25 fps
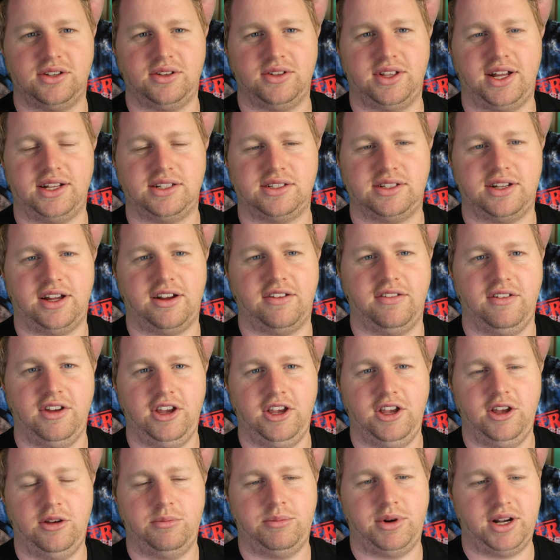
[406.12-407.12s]
and all that stuff,
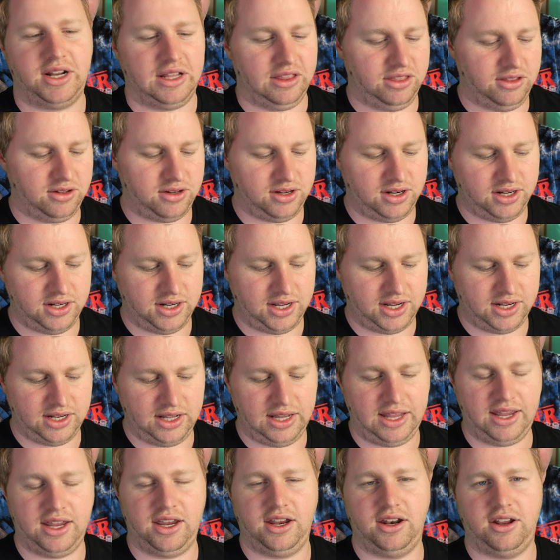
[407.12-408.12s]
but I thought
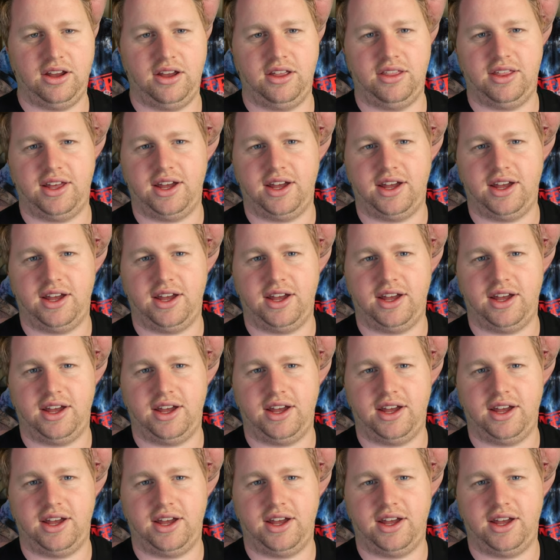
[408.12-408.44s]
I'd let you know